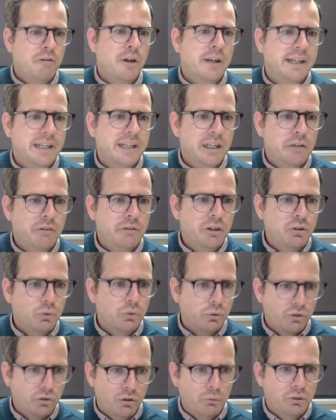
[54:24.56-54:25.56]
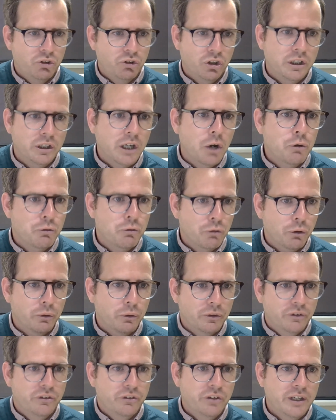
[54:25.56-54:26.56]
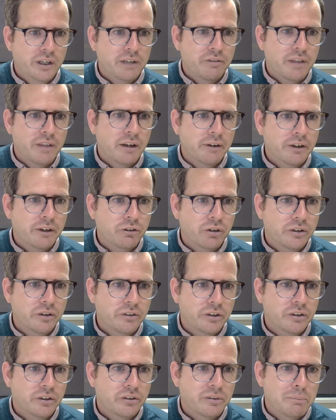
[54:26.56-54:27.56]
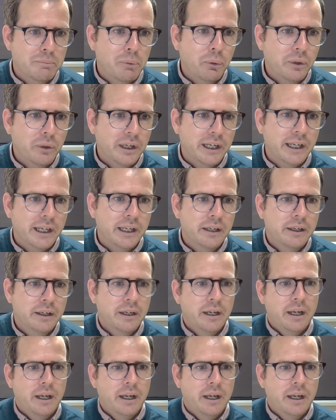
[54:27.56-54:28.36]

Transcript: 30 individuals that we should go through and see if they're interested in supporting it